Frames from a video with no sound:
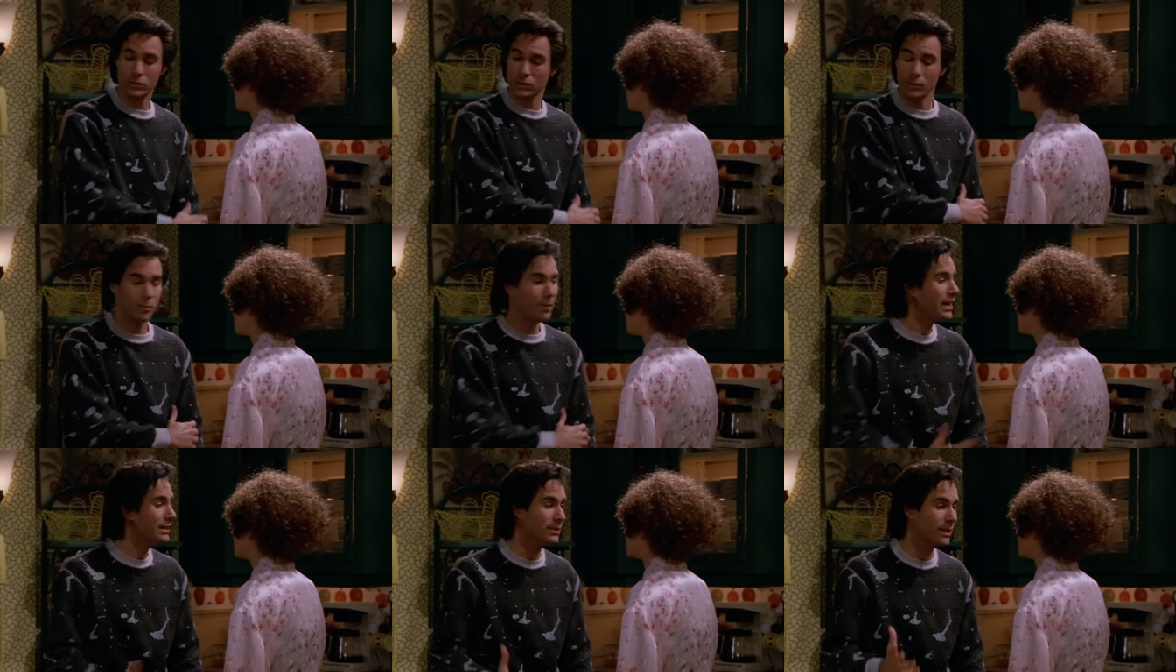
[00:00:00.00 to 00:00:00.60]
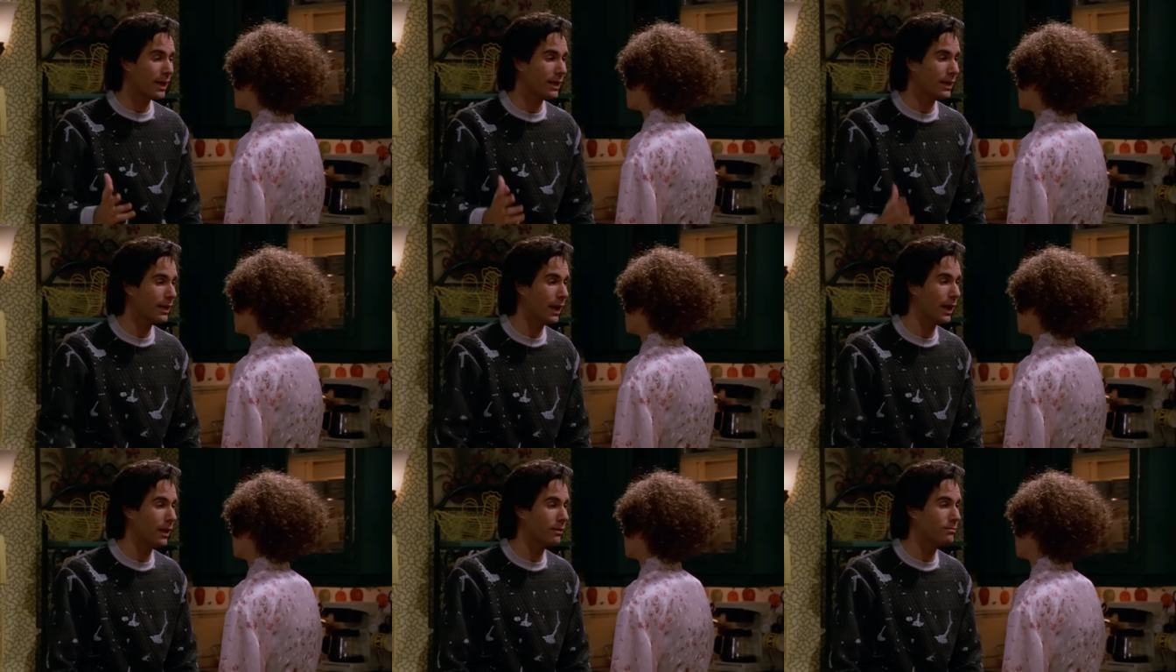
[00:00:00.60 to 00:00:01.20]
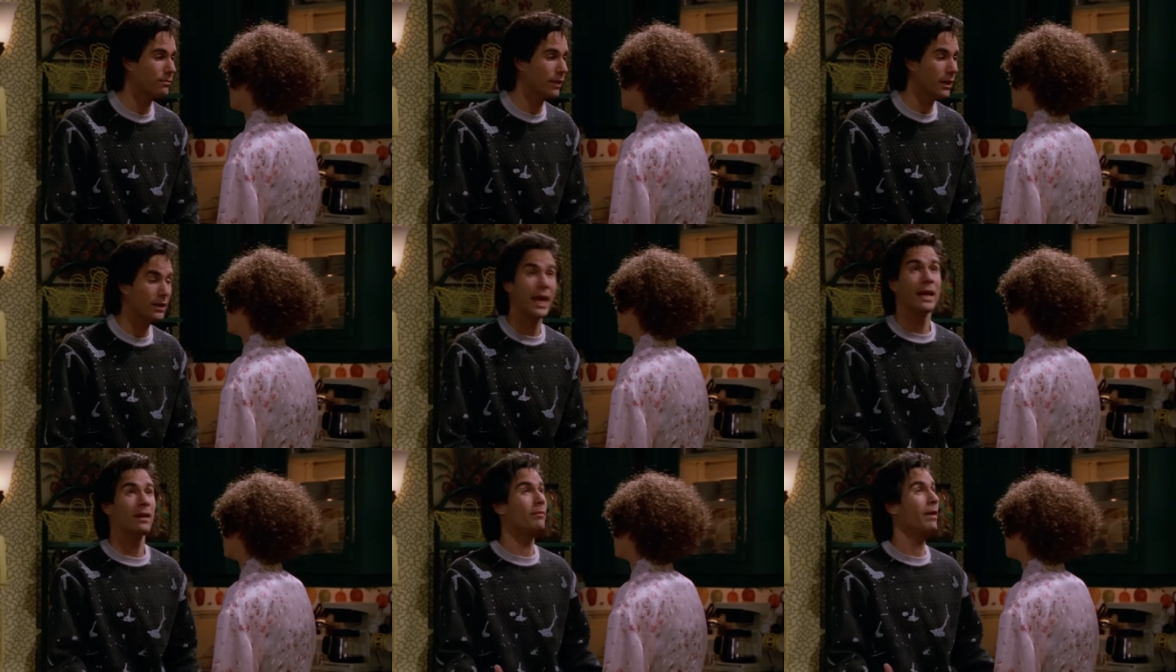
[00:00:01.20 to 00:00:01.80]
you're the best. I,
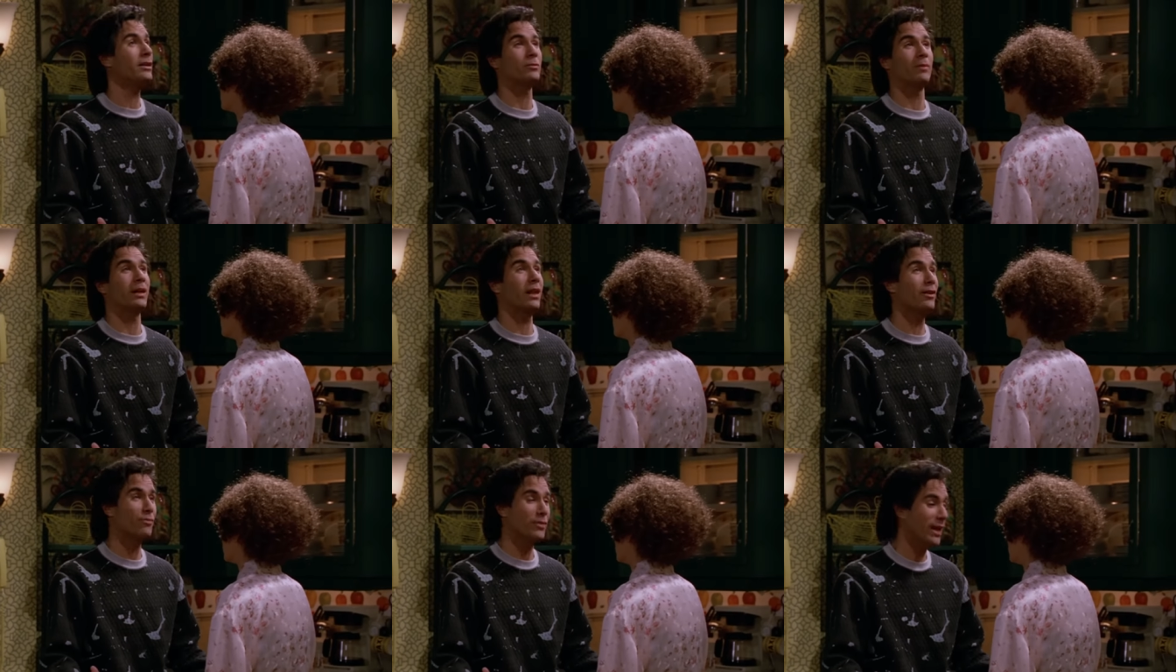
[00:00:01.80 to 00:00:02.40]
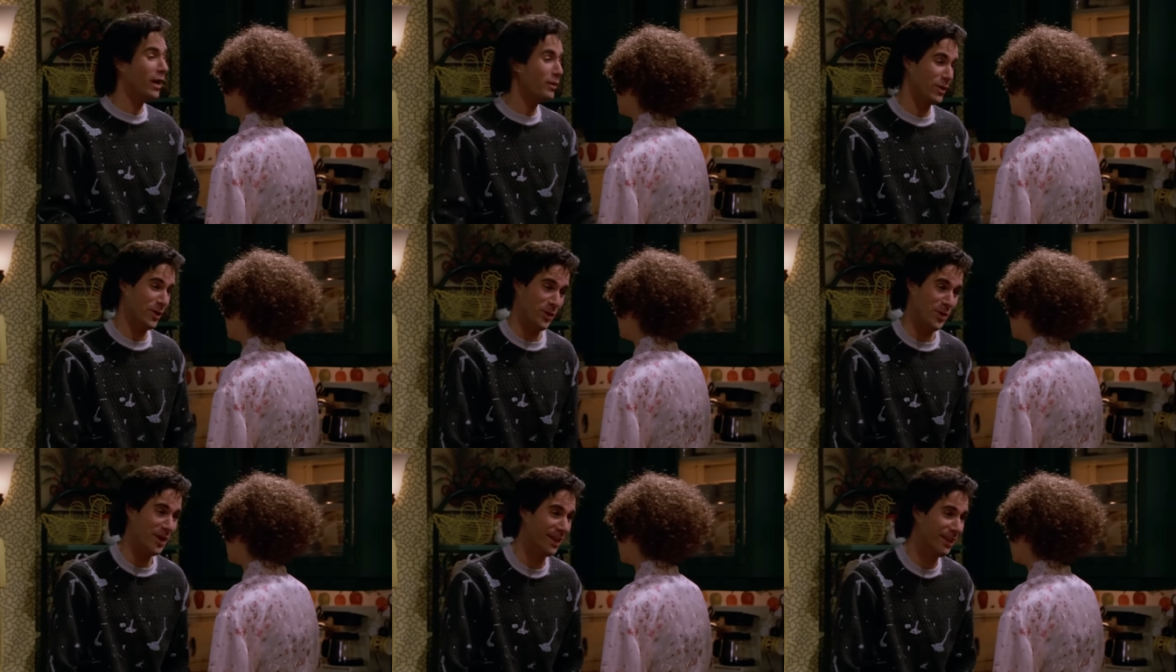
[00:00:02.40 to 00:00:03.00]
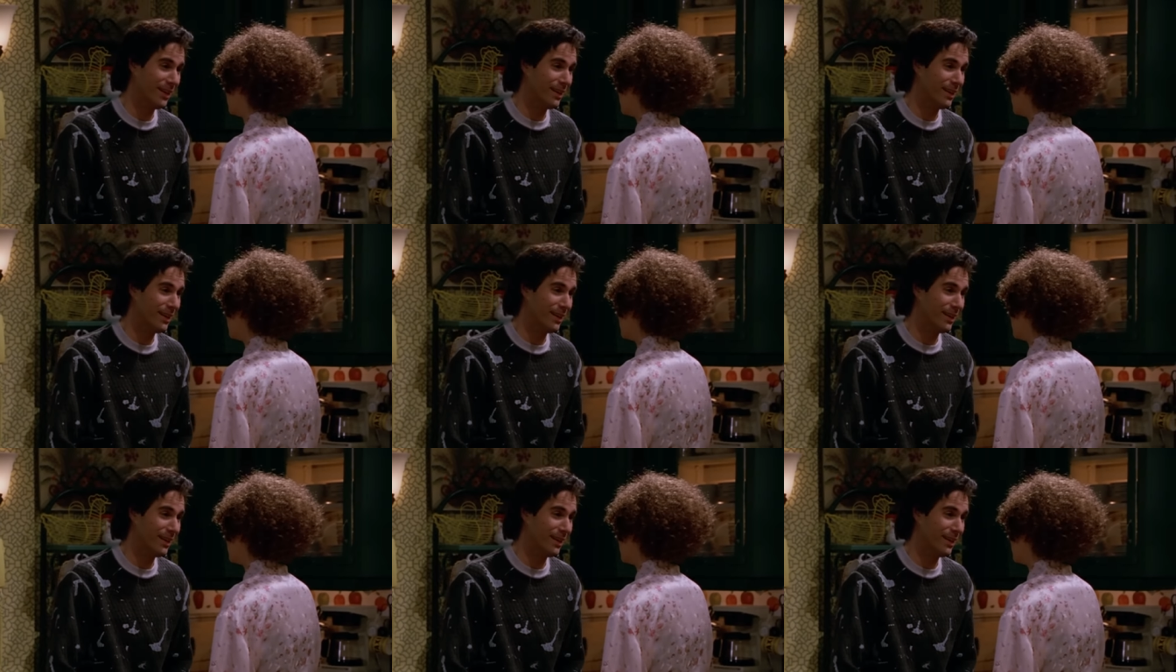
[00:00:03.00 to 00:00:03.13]
I, can't imagine my life without you.